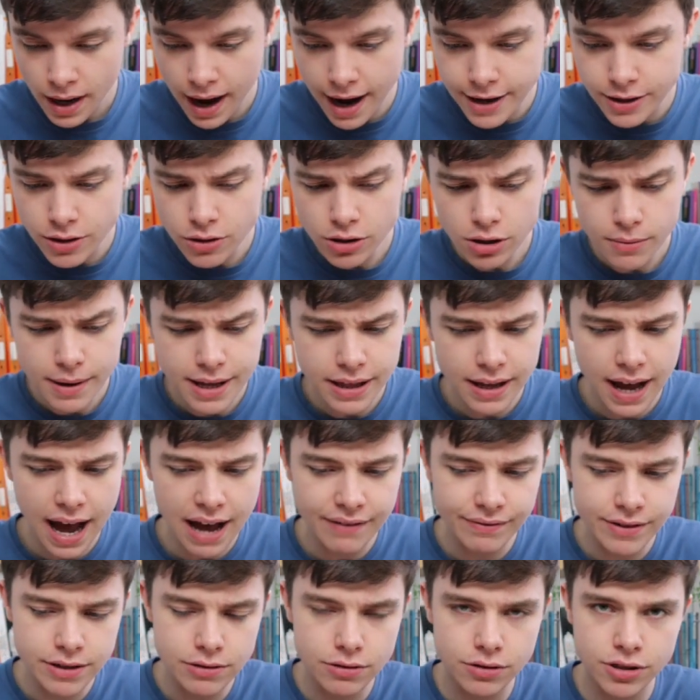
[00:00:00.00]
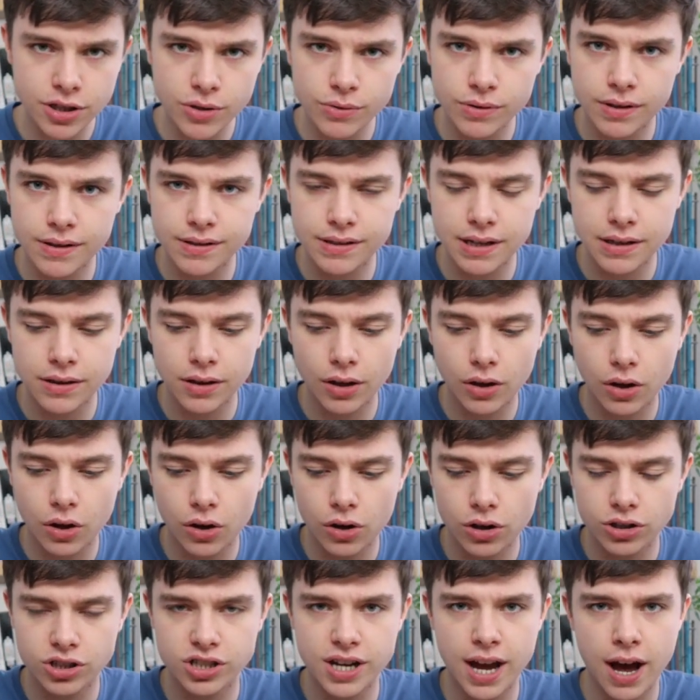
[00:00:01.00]
I don't know whether I've introduced this in the
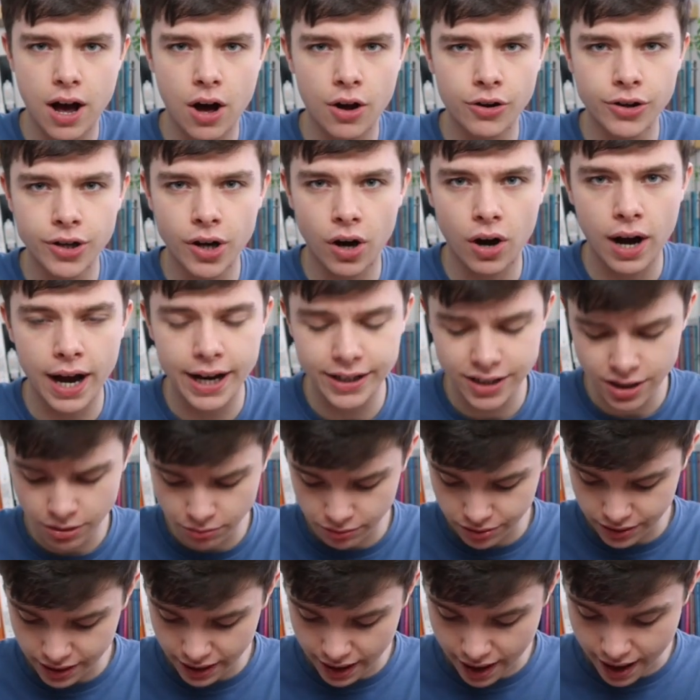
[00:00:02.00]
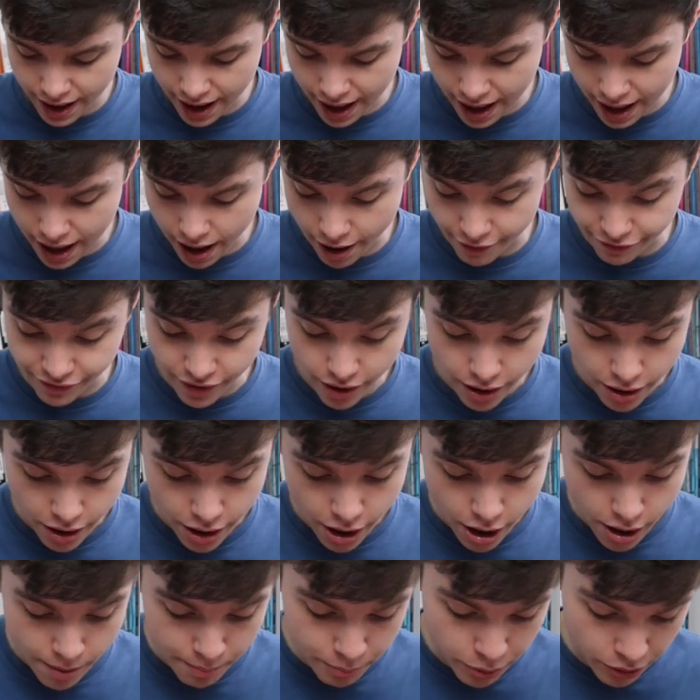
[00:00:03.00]
course yet or not. I don't think I have.
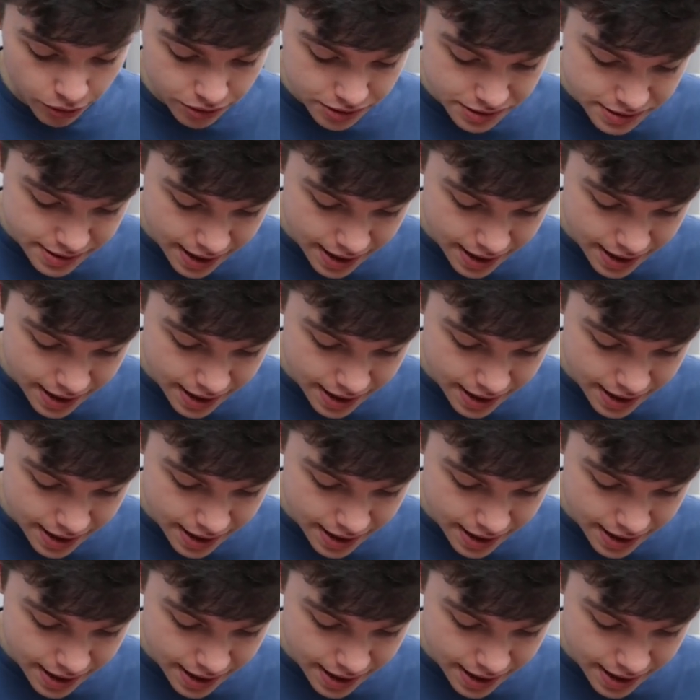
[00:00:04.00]
But